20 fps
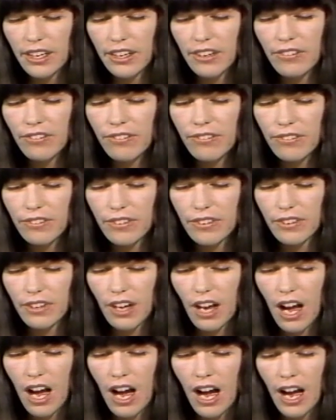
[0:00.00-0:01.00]
if
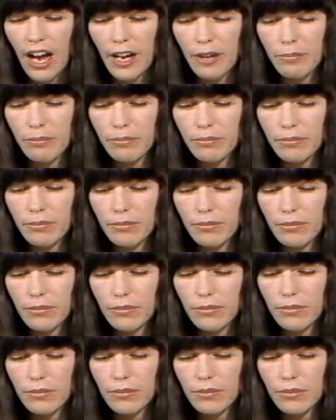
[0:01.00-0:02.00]
I'm
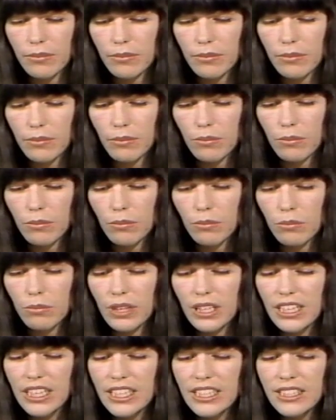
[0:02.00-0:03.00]

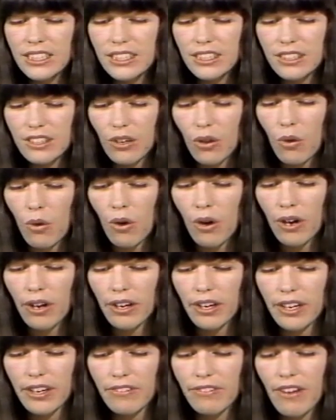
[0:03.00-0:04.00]
released
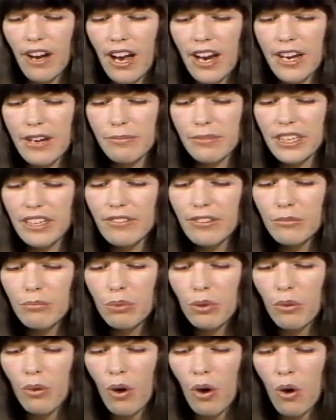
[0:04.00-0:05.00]
or if I am
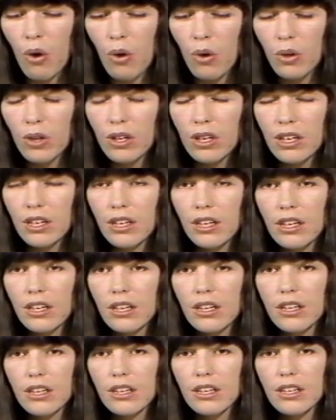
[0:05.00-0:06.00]
given parole,
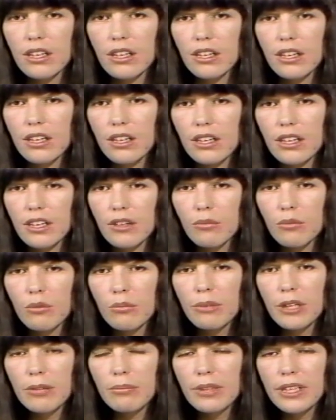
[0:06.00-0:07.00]
it
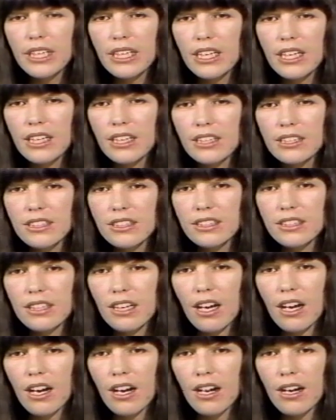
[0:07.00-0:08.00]
will be because
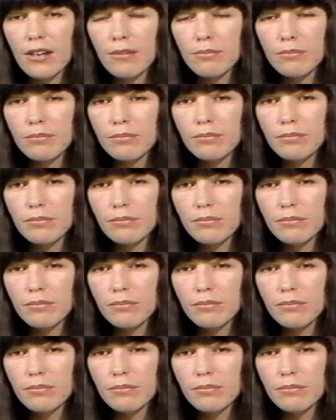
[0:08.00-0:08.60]
um,